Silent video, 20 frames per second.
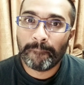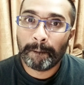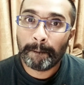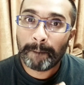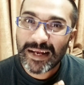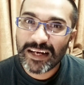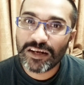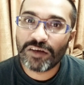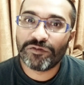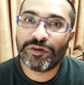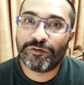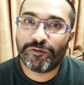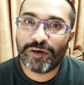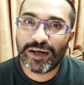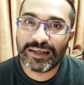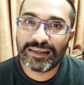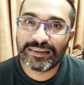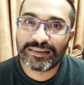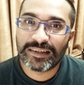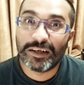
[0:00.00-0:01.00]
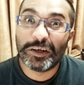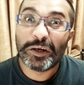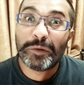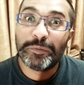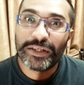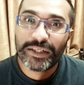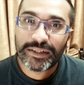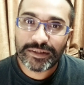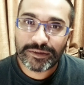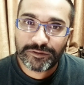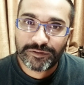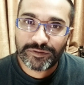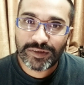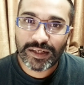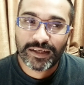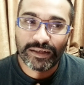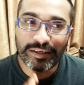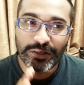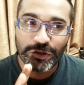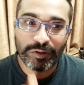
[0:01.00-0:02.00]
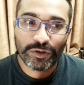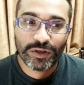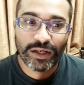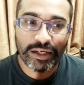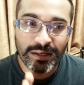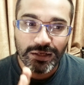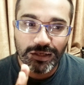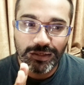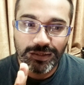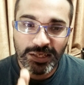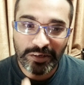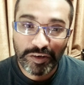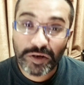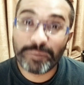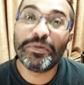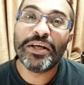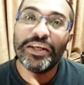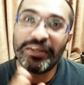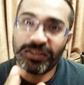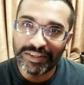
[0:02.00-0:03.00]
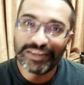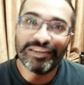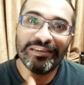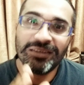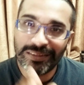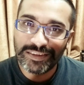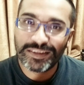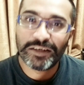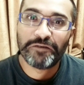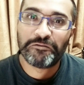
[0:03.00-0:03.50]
many of the fragrances are repetitive like you know like they repeat their